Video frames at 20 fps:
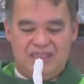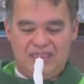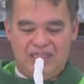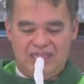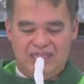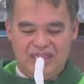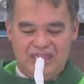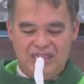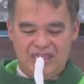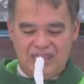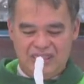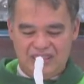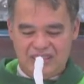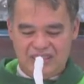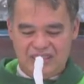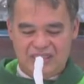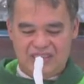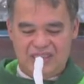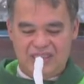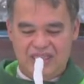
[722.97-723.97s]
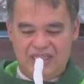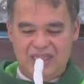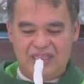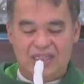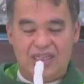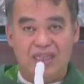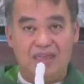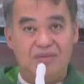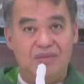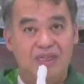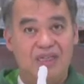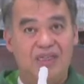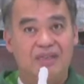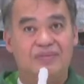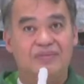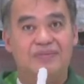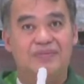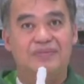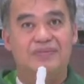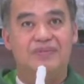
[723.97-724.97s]
in this, in giving,
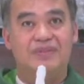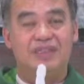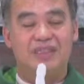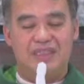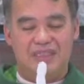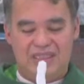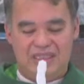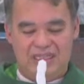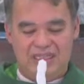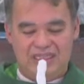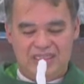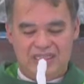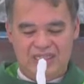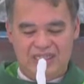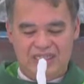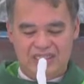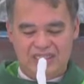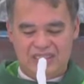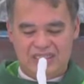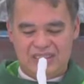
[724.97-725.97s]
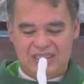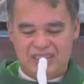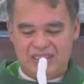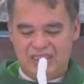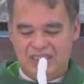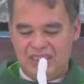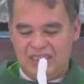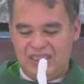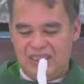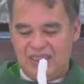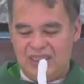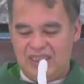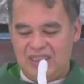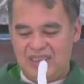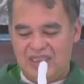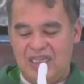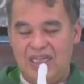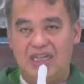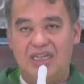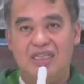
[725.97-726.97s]
just as the
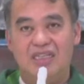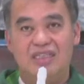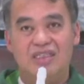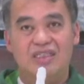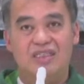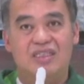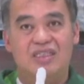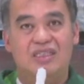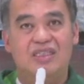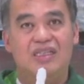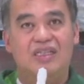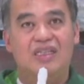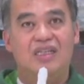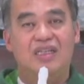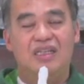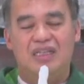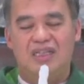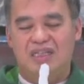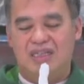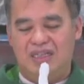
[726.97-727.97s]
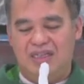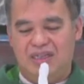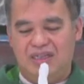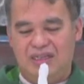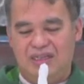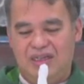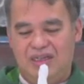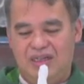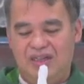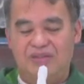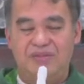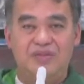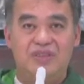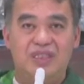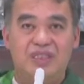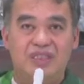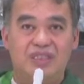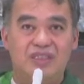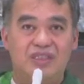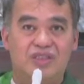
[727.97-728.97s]
challenge of
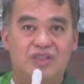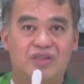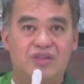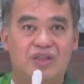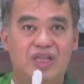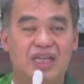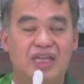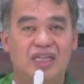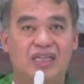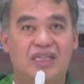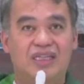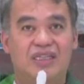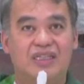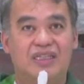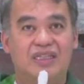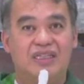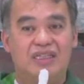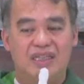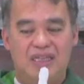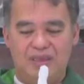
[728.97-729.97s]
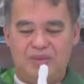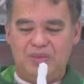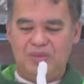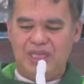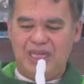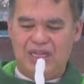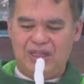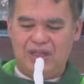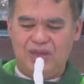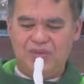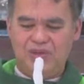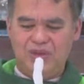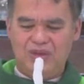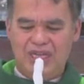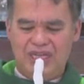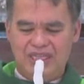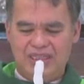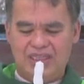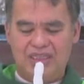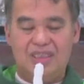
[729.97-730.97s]
Jesus today, that we
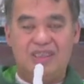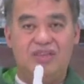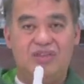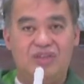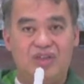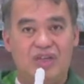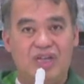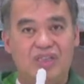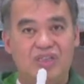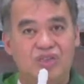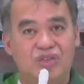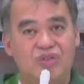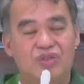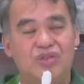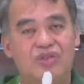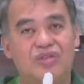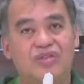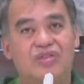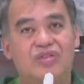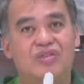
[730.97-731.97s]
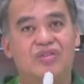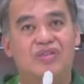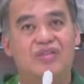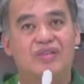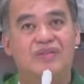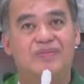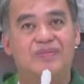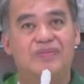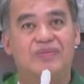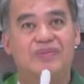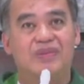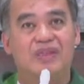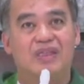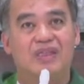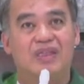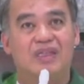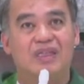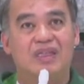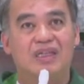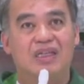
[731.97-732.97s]
accumulate treasures
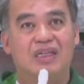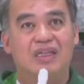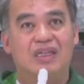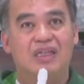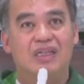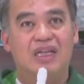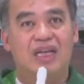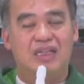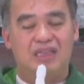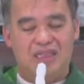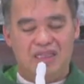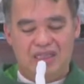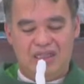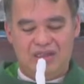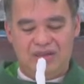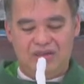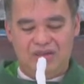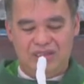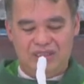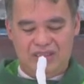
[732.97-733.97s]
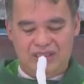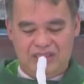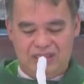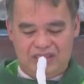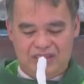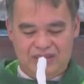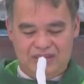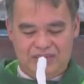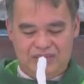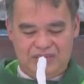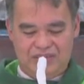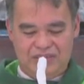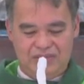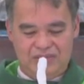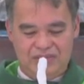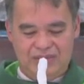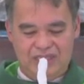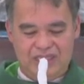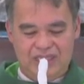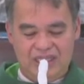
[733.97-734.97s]
not here on earth,
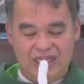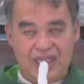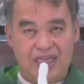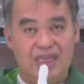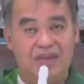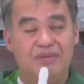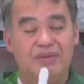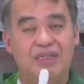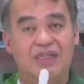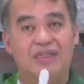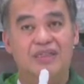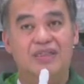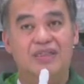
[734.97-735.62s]
but in heaven.